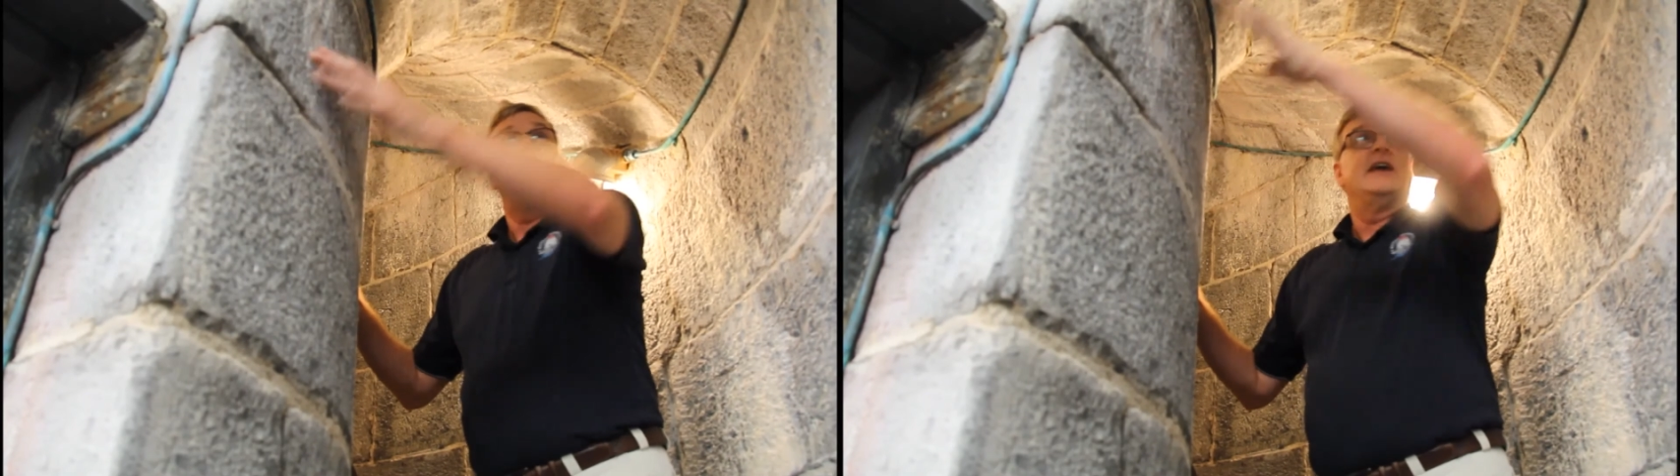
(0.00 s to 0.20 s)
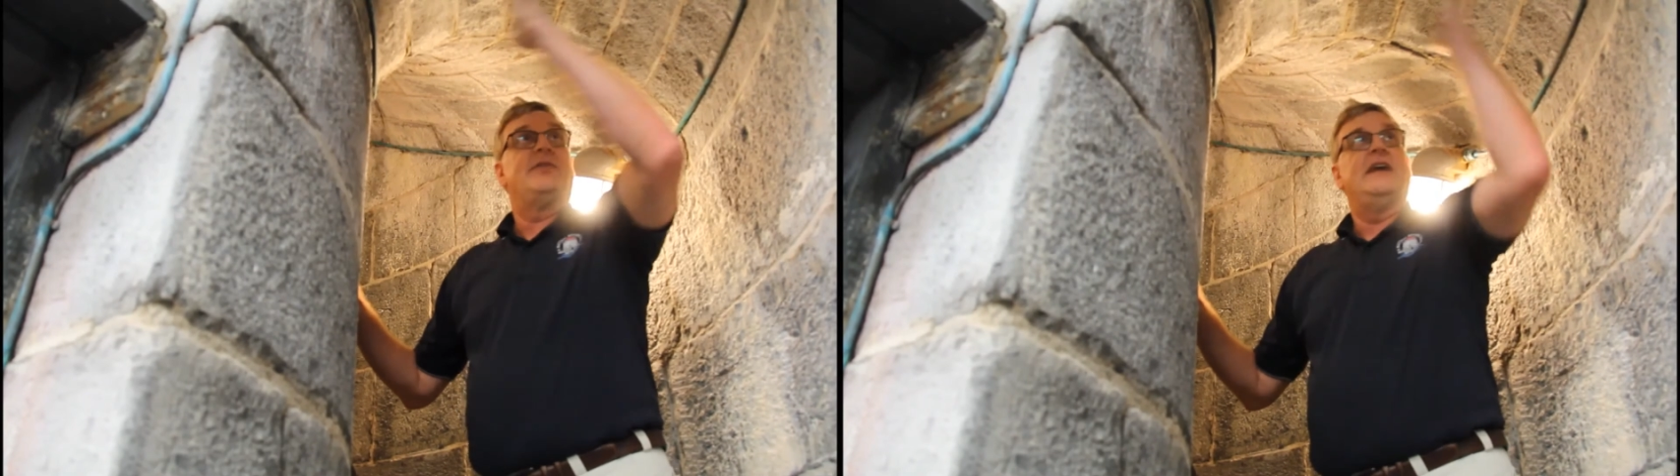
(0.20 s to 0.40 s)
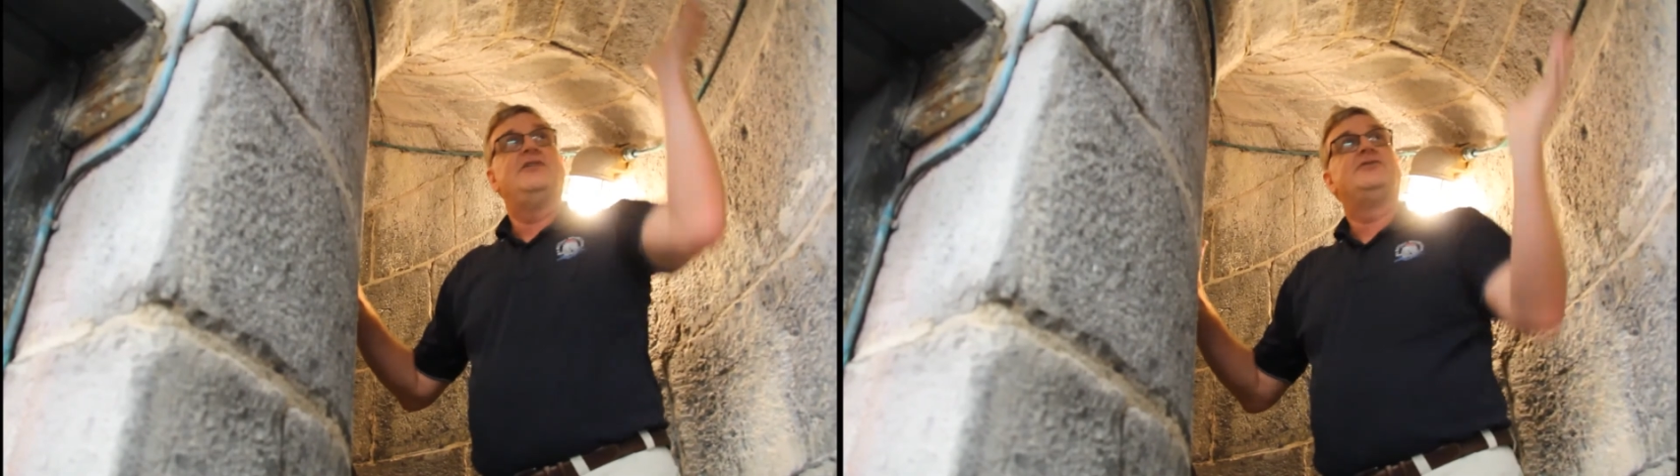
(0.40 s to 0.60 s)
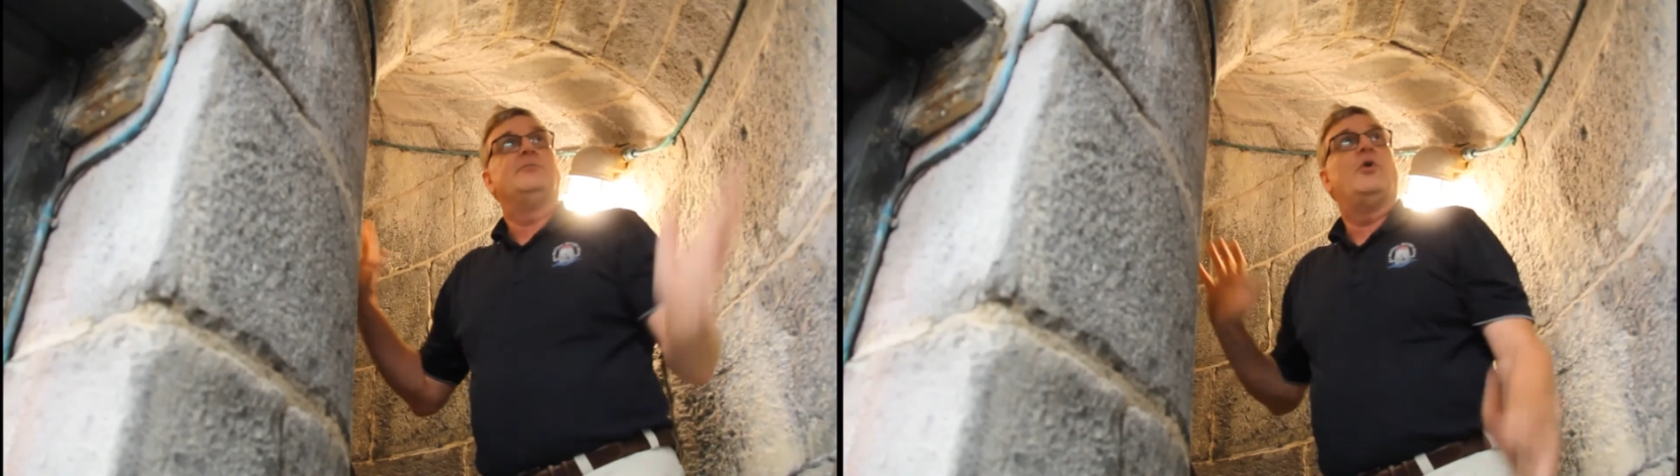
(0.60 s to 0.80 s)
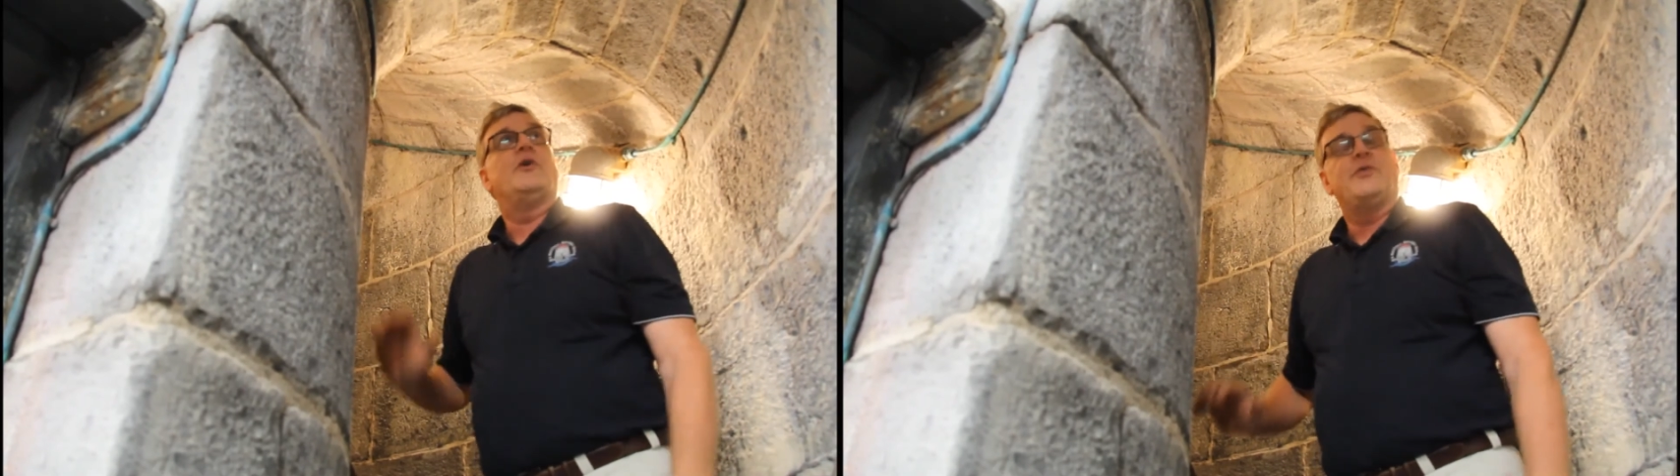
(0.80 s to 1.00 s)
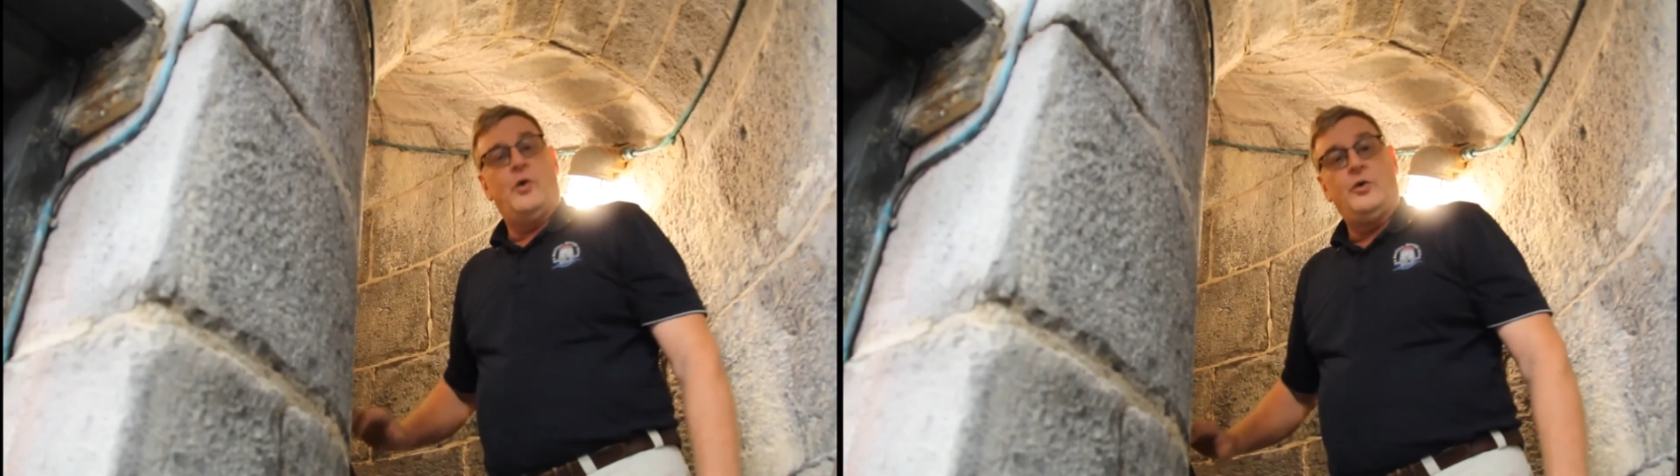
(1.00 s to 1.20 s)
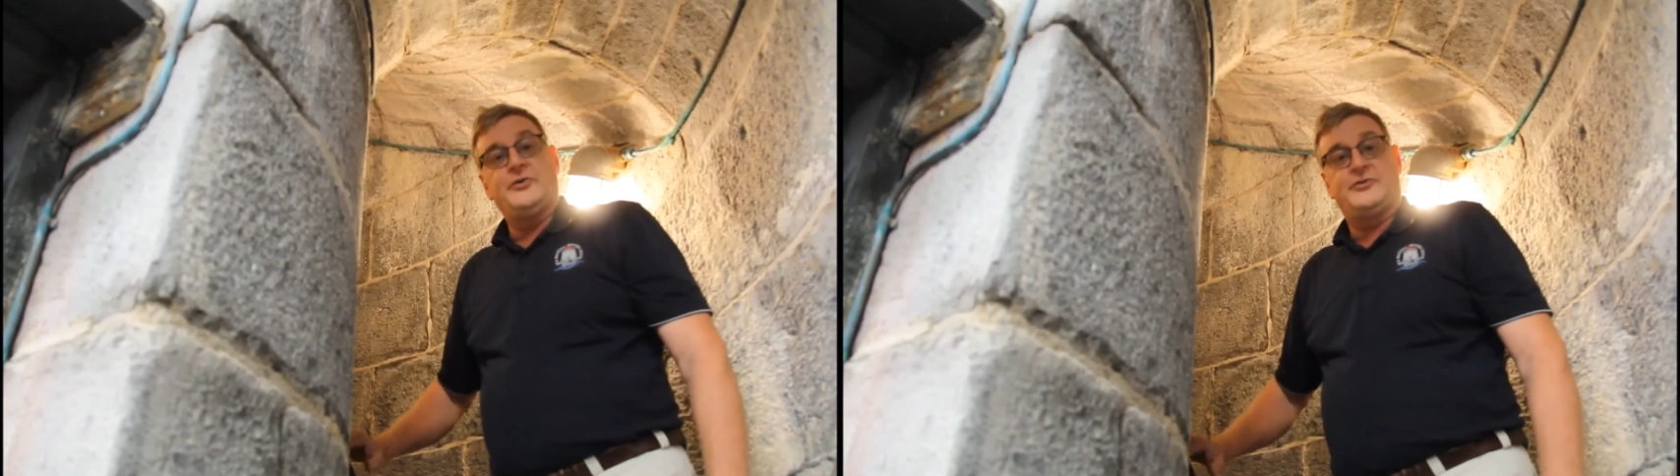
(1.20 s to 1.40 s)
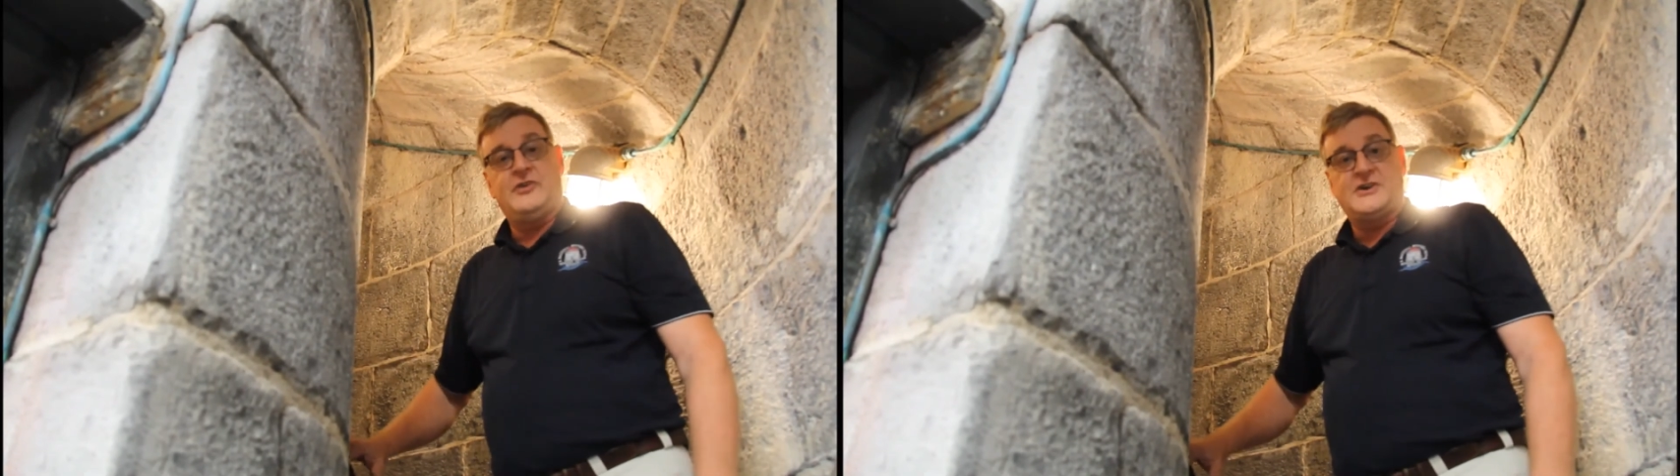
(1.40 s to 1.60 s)
yet they support the whole
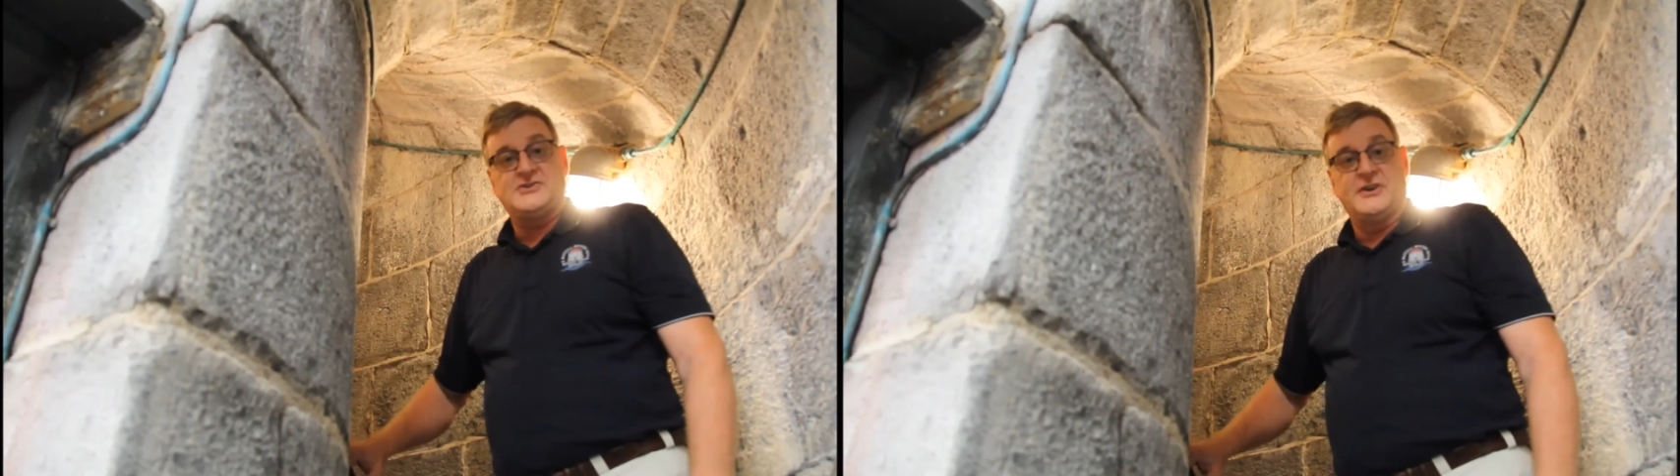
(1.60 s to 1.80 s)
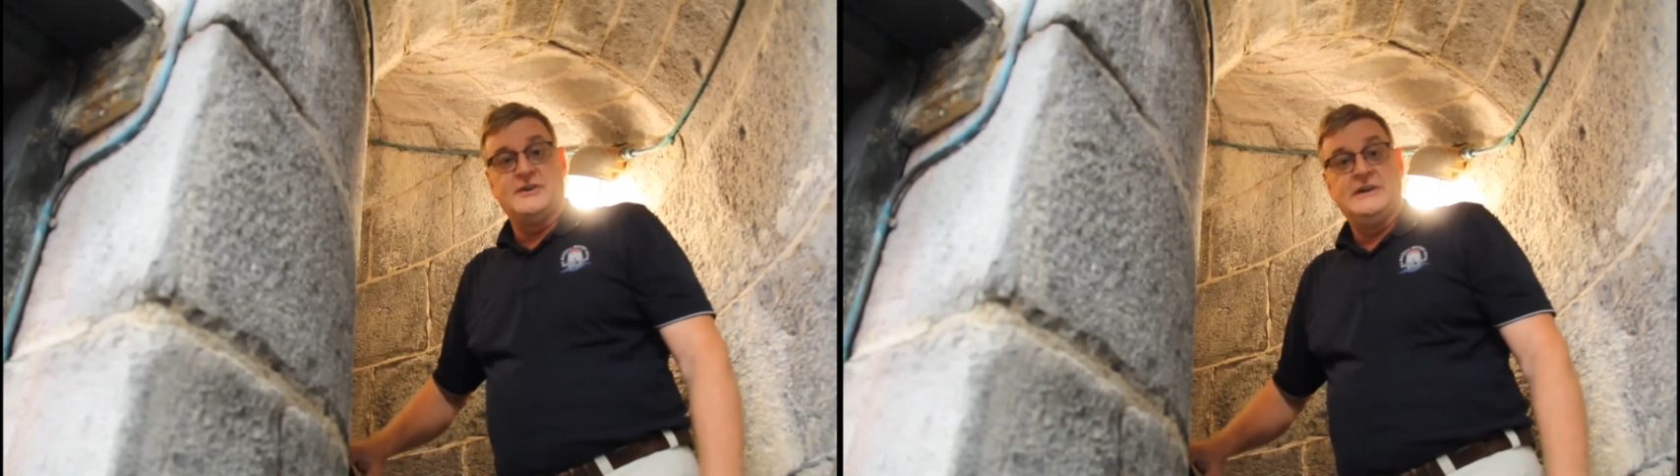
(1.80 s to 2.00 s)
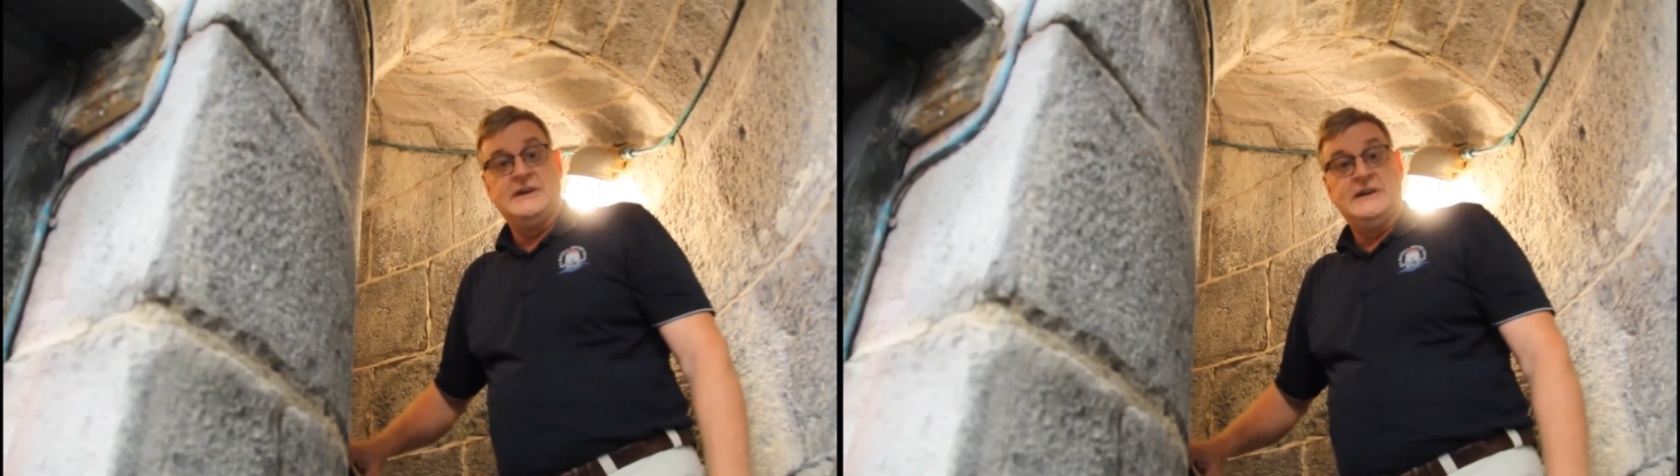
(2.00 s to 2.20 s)
structure,